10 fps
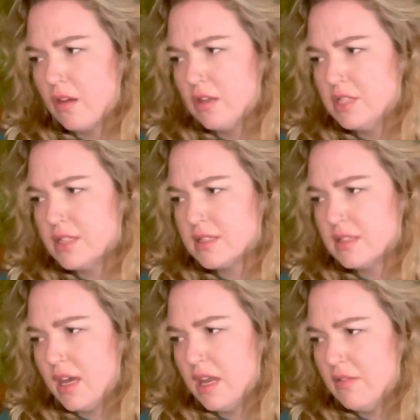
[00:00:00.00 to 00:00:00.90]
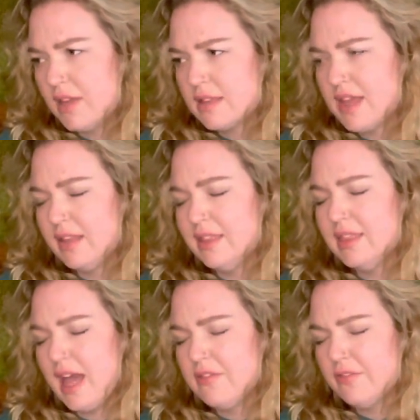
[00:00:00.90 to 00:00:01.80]
just kind of like that
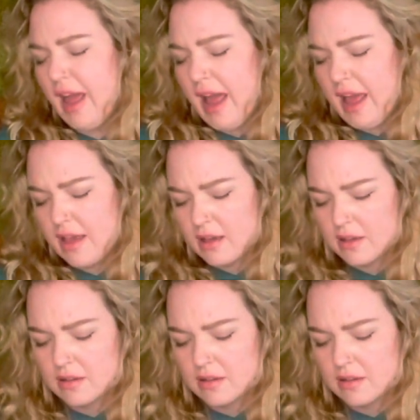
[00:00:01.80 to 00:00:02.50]
life ache,